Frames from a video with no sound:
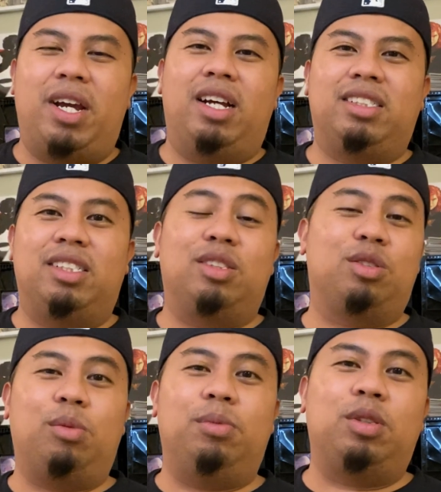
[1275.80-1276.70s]
since there's
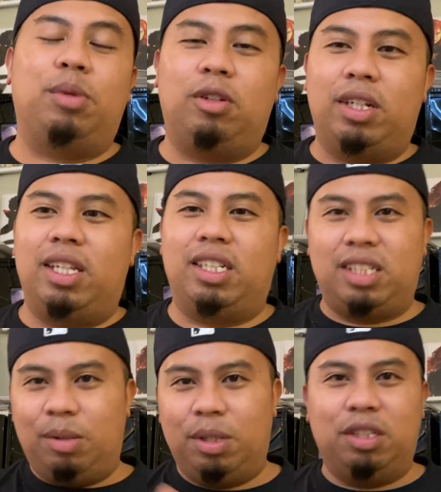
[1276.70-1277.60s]
so many great things:
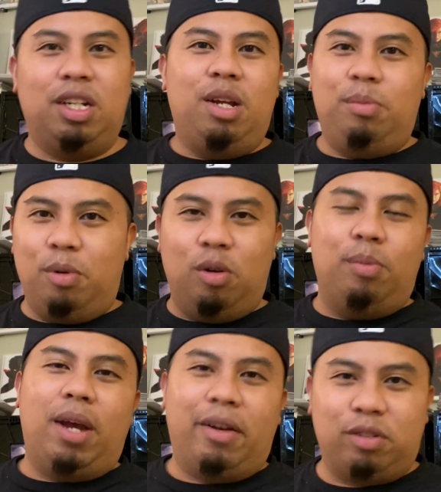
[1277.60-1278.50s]
Image,
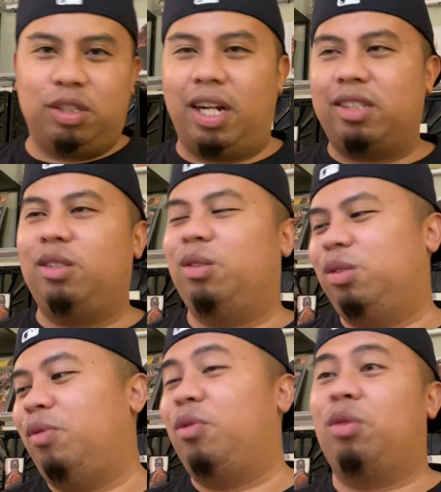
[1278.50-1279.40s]
Boom, Aftershock, so on and
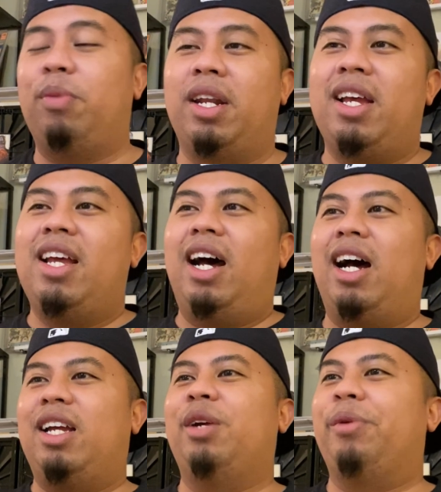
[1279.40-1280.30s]
so forth. But
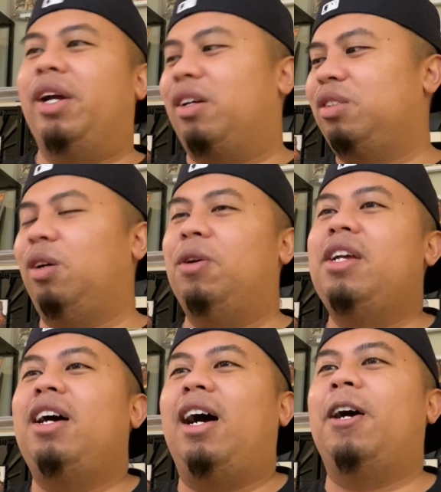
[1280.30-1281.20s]
here we are. So
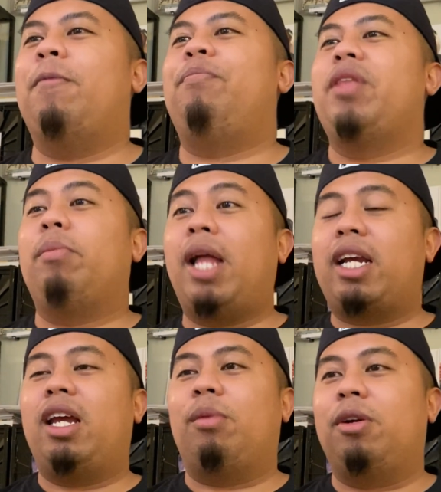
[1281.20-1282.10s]

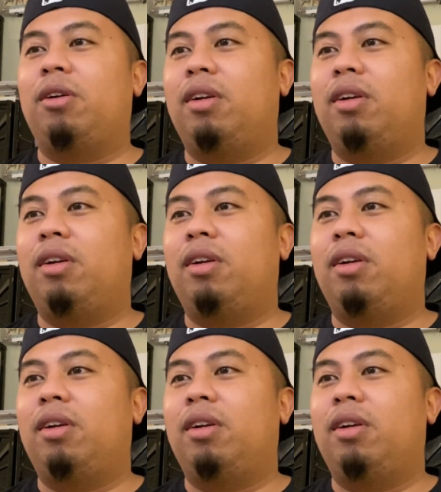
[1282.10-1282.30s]
Black Hammer,